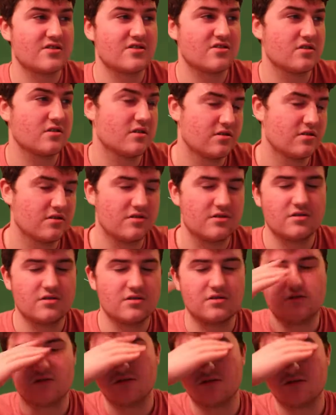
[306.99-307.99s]
Oh
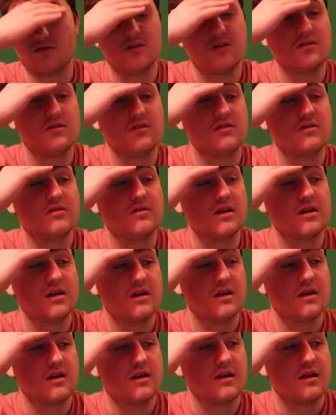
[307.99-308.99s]
no.
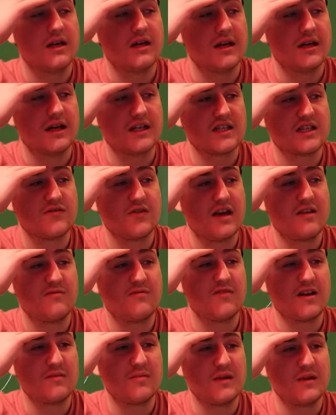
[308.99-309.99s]
Sven
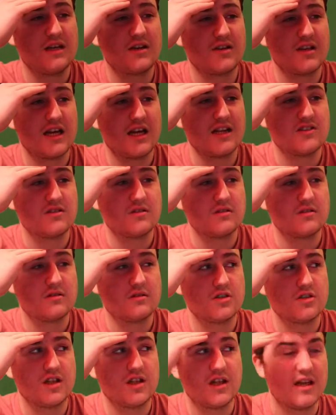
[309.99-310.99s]
Van Beek on the edge
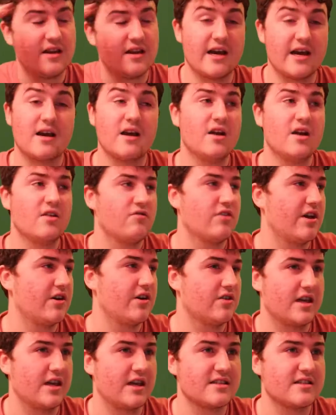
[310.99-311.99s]
of the area. Right,
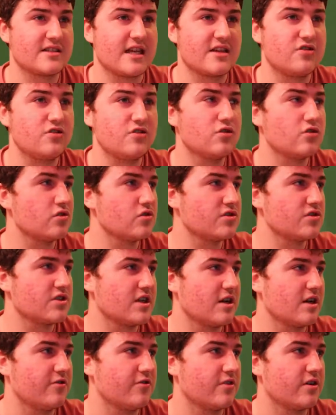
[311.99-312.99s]
okay, it's getting too close to
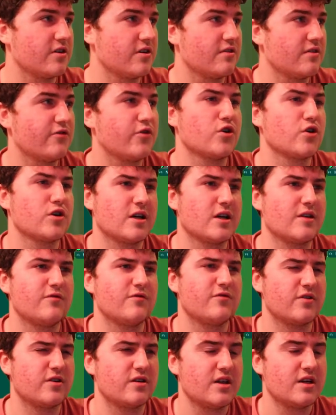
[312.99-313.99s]
comfort, for
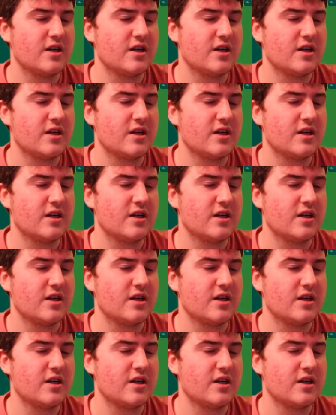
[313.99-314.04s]
comfort.